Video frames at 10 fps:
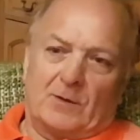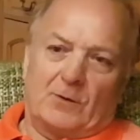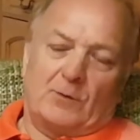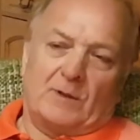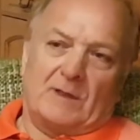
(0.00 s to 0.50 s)

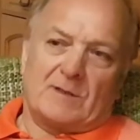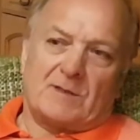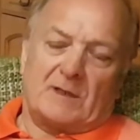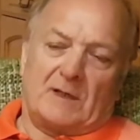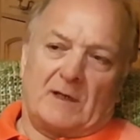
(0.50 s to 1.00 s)
who
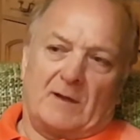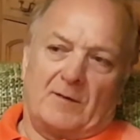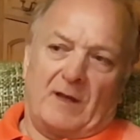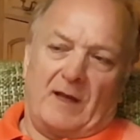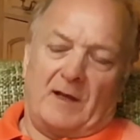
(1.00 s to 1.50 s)
is uh,
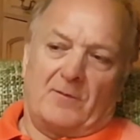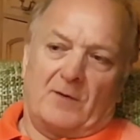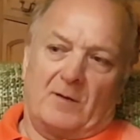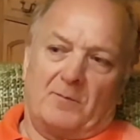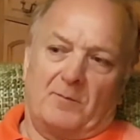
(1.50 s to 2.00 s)
the head of
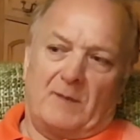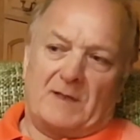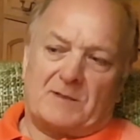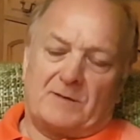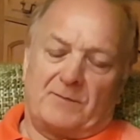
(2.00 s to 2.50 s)
a
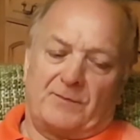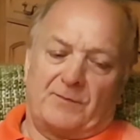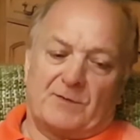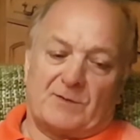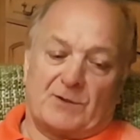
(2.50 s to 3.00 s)
massive
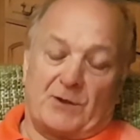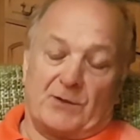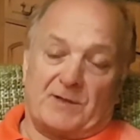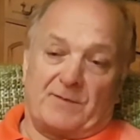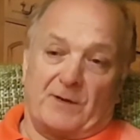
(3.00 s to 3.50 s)

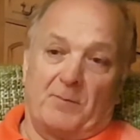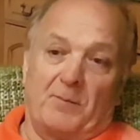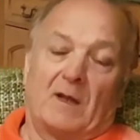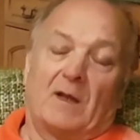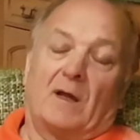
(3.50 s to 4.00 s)
security firm,
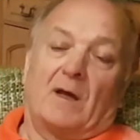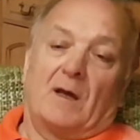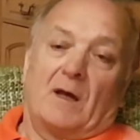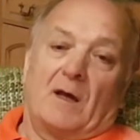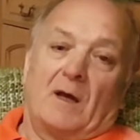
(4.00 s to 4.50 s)

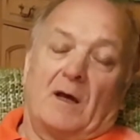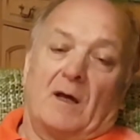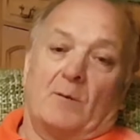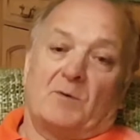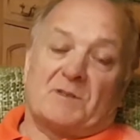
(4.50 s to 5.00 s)

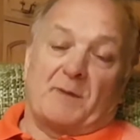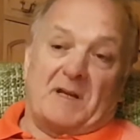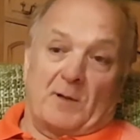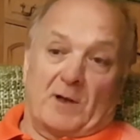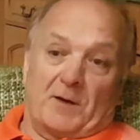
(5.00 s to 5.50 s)
uh, which has
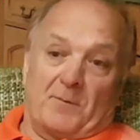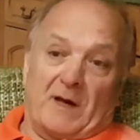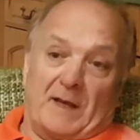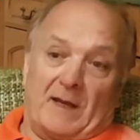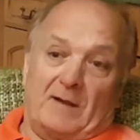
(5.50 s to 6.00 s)
made him a lot of
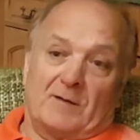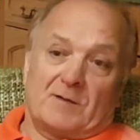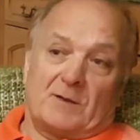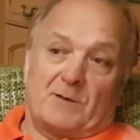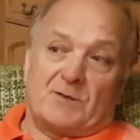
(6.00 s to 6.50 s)
money,
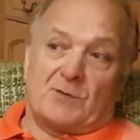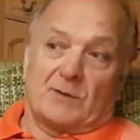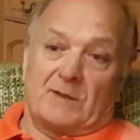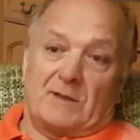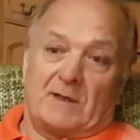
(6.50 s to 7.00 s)
and so he's
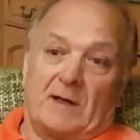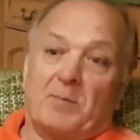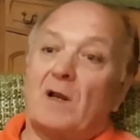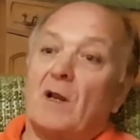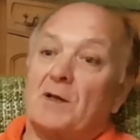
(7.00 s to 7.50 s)
joined the
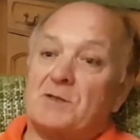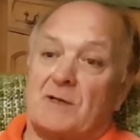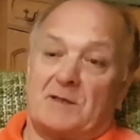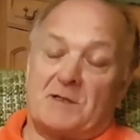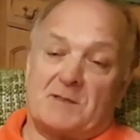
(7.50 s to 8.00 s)
upper class
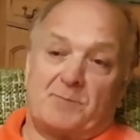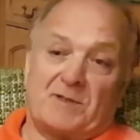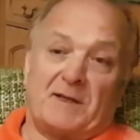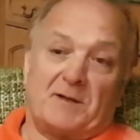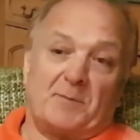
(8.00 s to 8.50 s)
set. He's
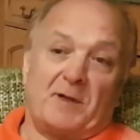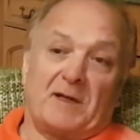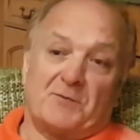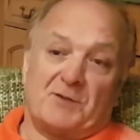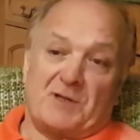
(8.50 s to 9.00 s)
pretending to be a
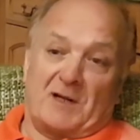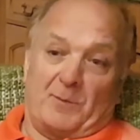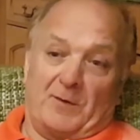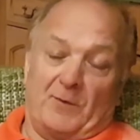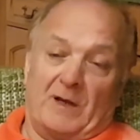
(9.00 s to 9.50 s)
country
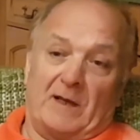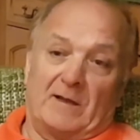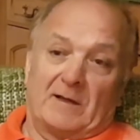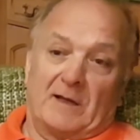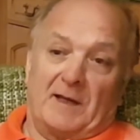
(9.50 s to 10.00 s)
gentleman, really.
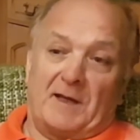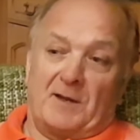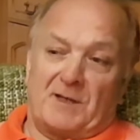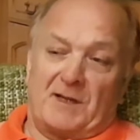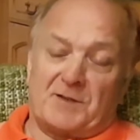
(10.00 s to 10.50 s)
Right. And
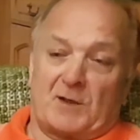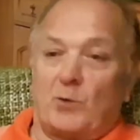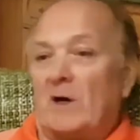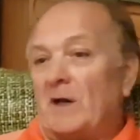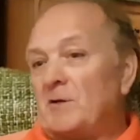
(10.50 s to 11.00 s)
he, he's
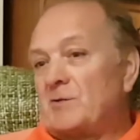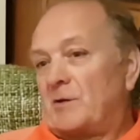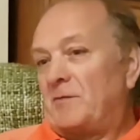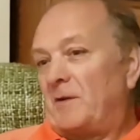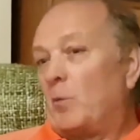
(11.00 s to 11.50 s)
acquired a
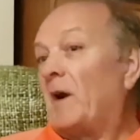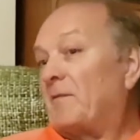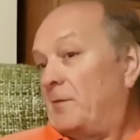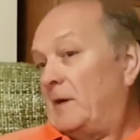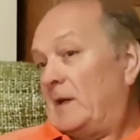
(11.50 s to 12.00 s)
trophy
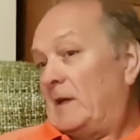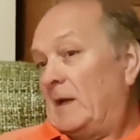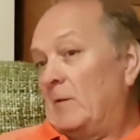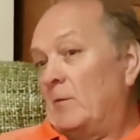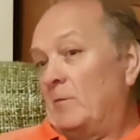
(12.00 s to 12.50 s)
wife, really, mm.
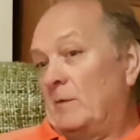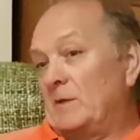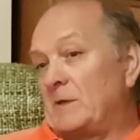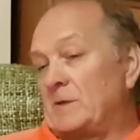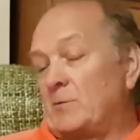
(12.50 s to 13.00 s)
in
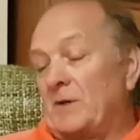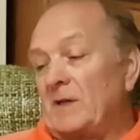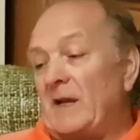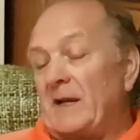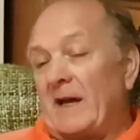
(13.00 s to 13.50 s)
yeah. this is what
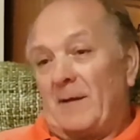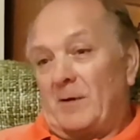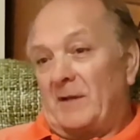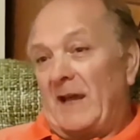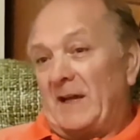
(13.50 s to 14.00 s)
Nina
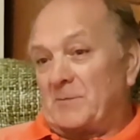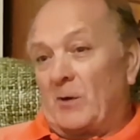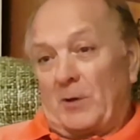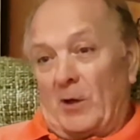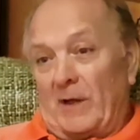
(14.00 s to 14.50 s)
Abbott,
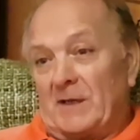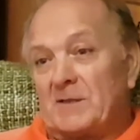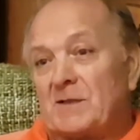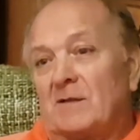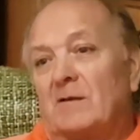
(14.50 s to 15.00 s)
ex-model,
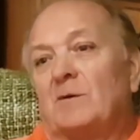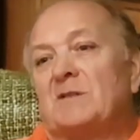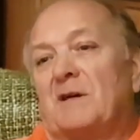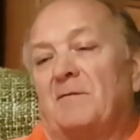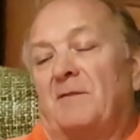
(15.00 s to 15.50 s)
is. Mm.
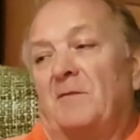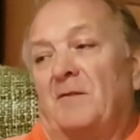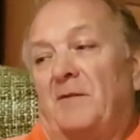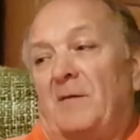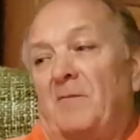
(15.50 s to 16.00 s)
Is our
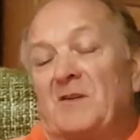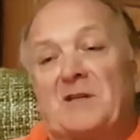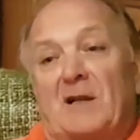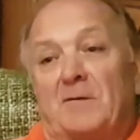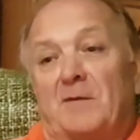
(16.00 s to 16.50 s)
the femme
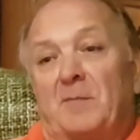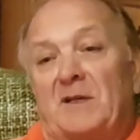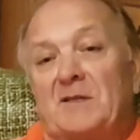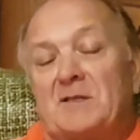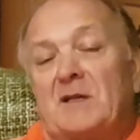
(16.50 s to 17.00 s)
fatale of the
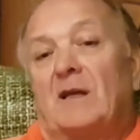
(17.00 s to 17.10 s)
piece.